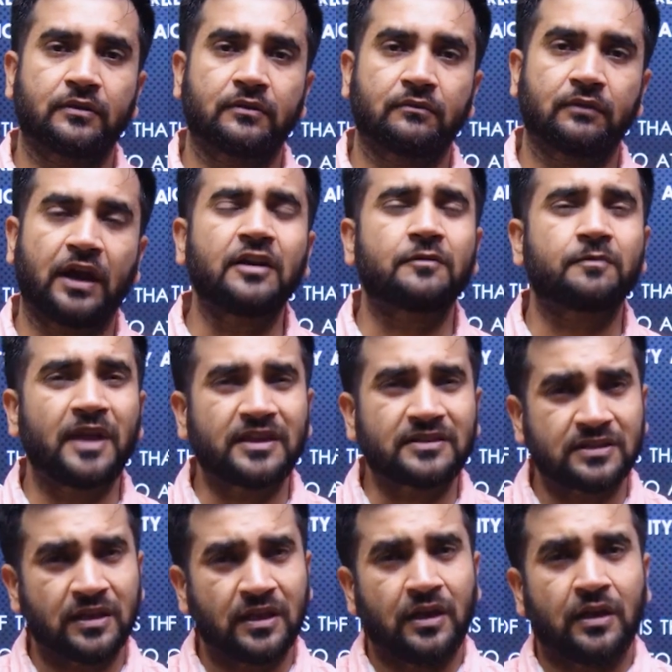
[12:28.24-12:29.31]
and it makes,
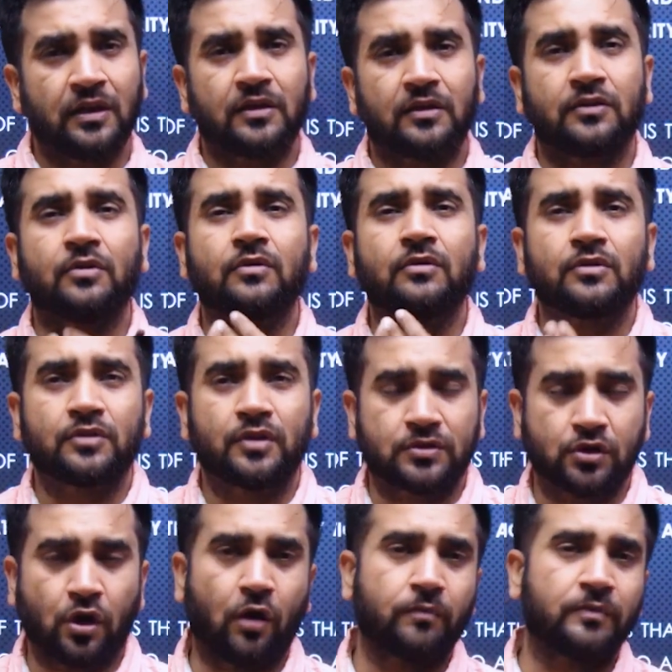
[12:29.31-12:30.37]
you know, the
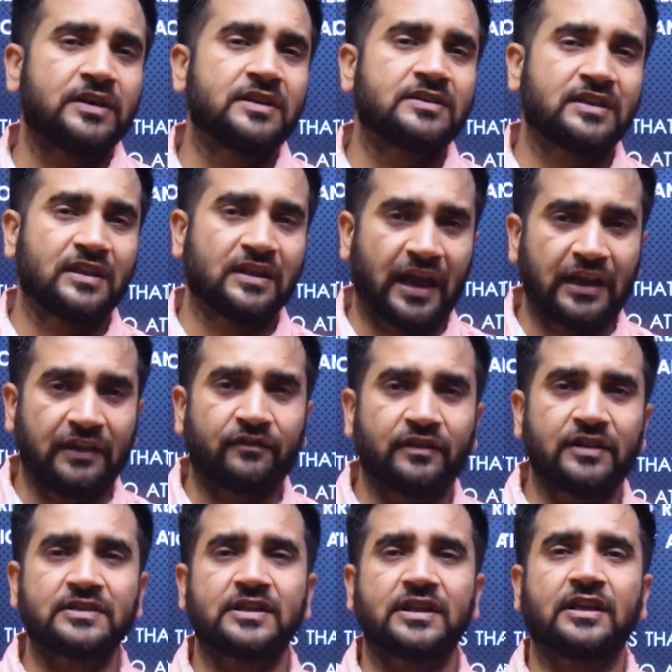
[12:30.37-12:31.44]
job easy, life
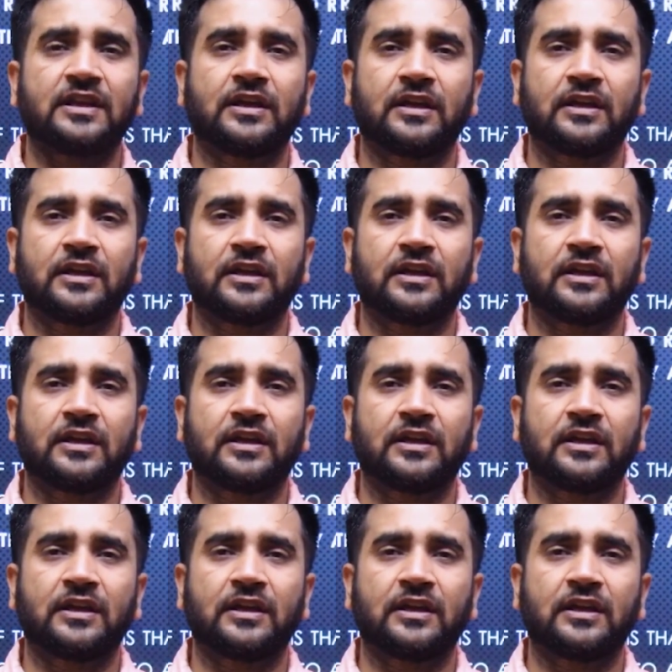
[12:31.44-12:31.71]
easy.